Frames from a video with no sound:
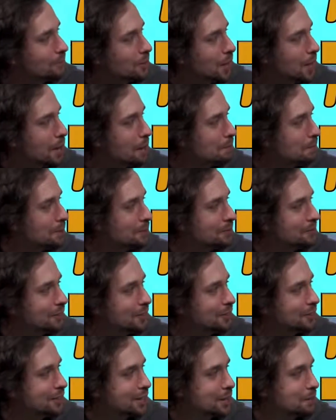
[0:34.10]
what happened in
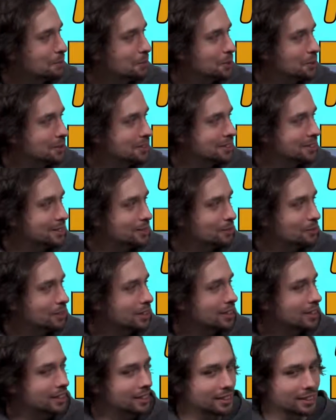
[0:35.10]
video game news this
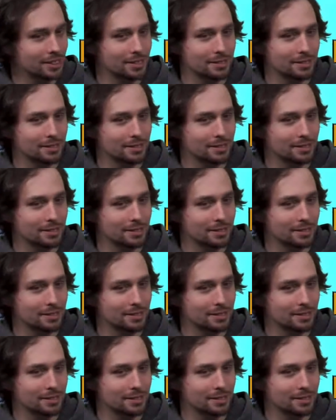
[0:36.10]
week?